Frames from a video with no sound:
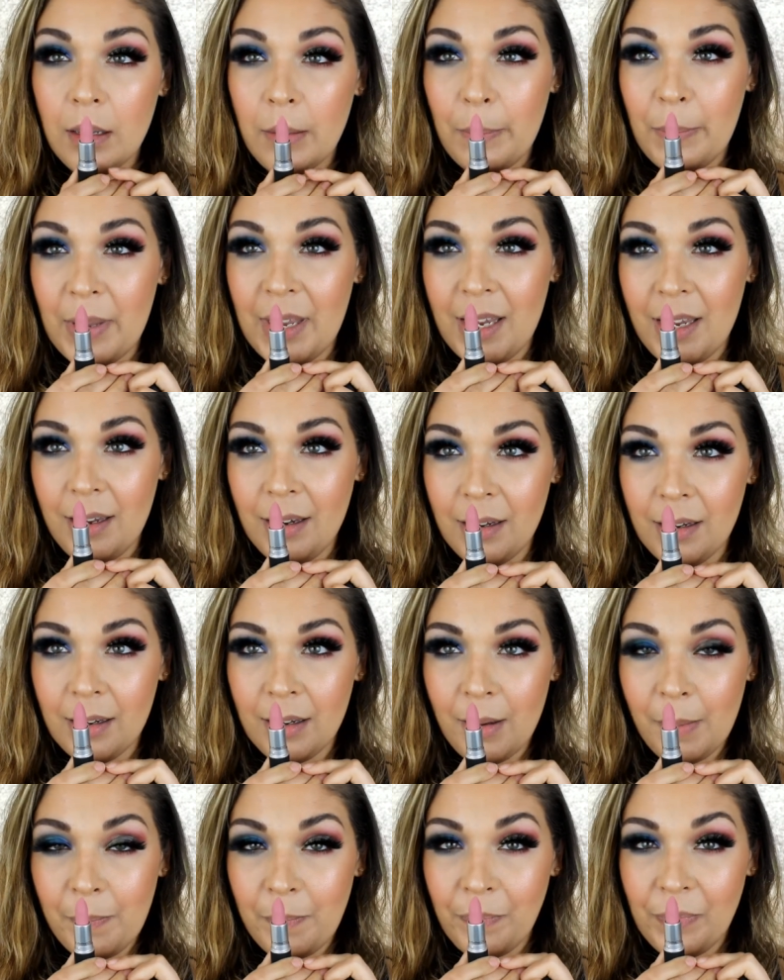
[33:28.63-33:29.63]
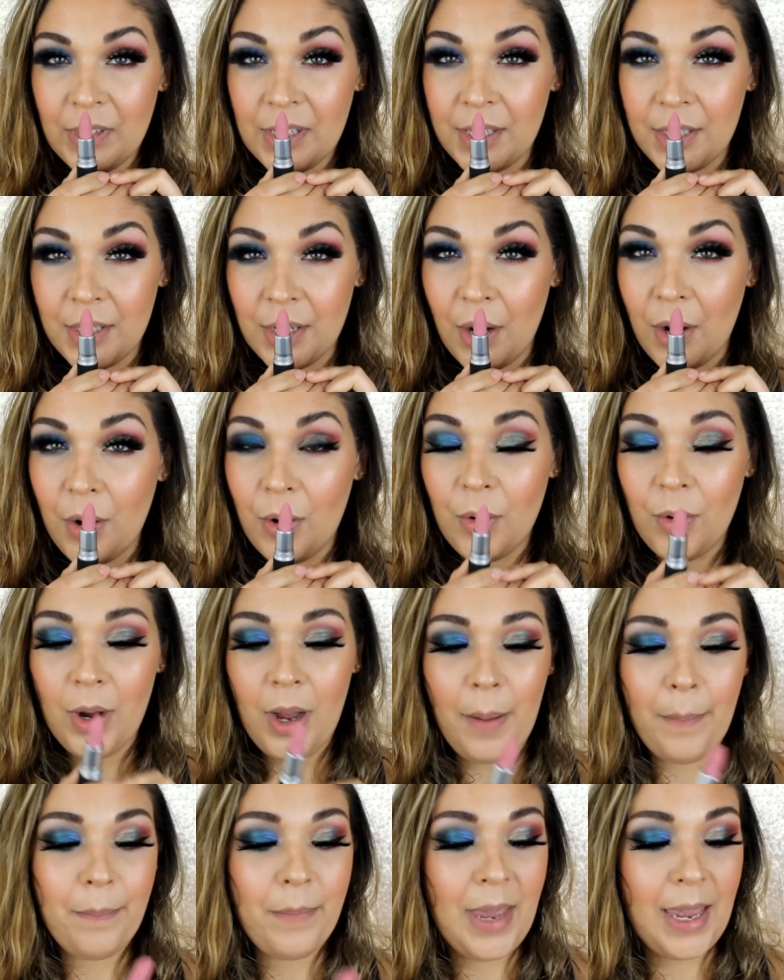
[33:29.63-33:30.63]
pink.
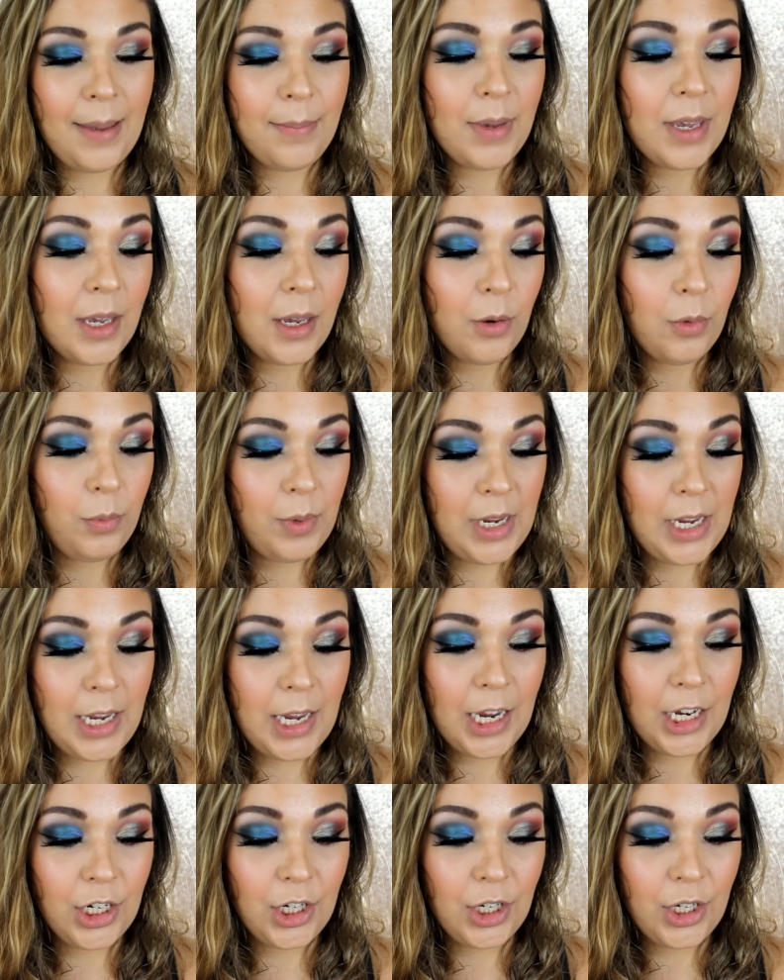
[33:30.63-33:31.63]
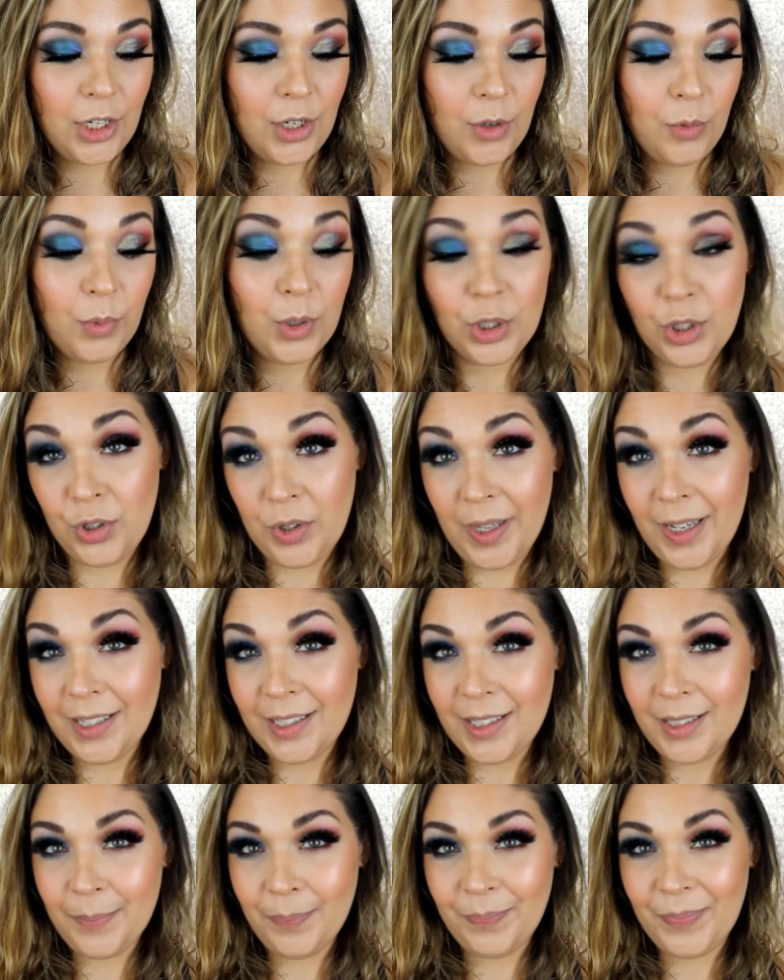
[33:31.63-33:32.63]
So maybe we will do
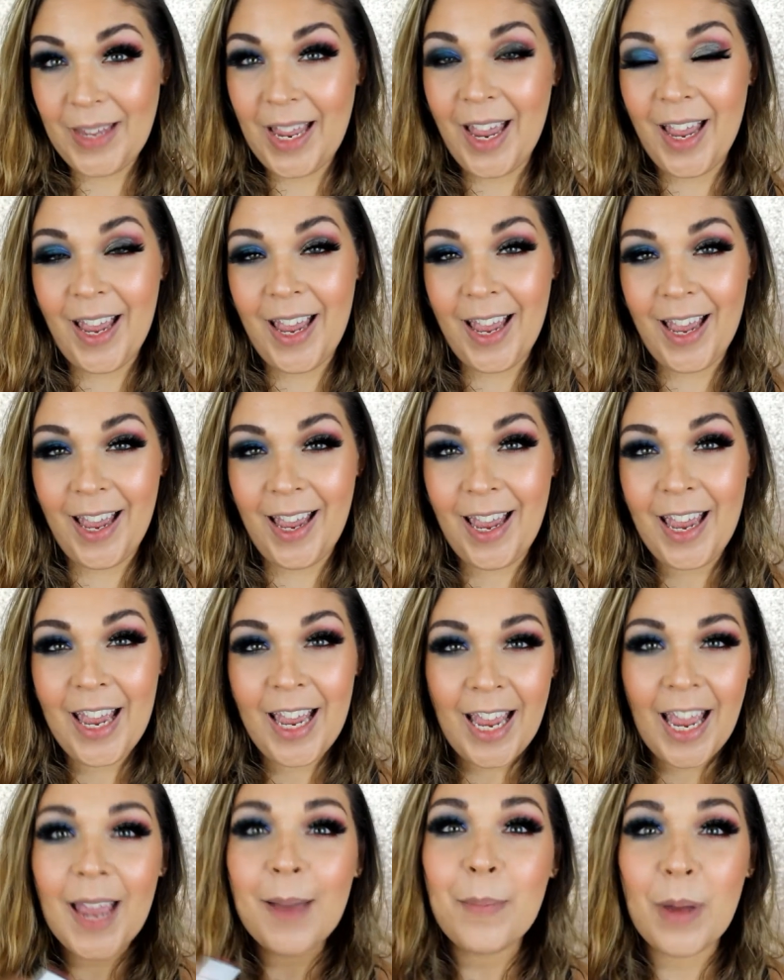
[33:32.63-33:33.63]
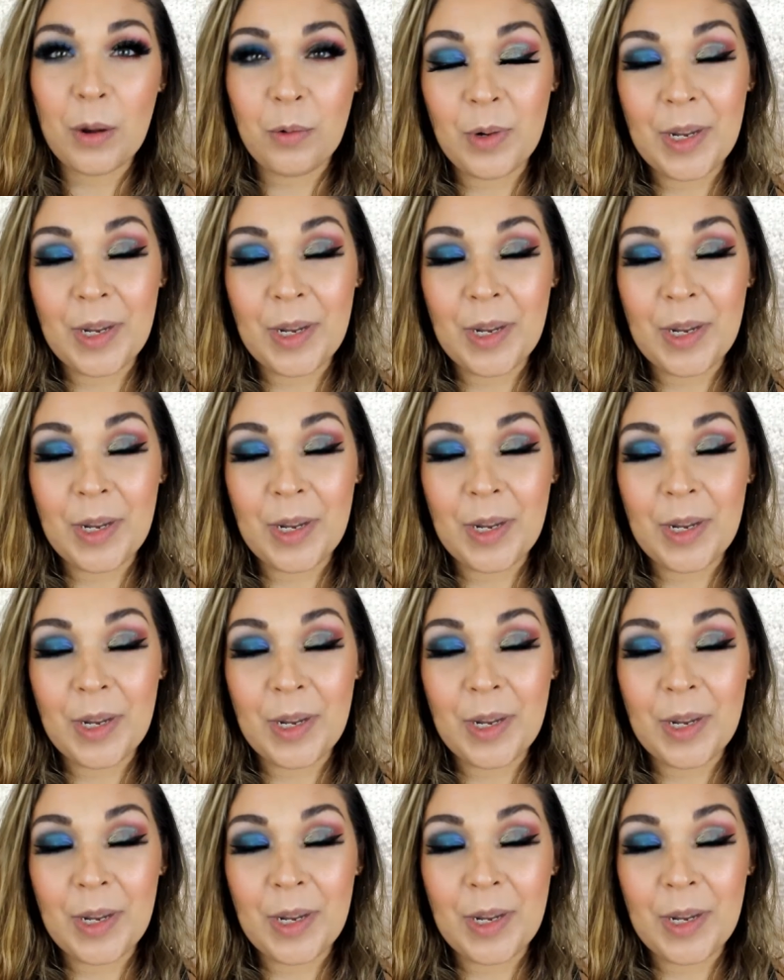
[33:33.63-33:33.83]
this. And by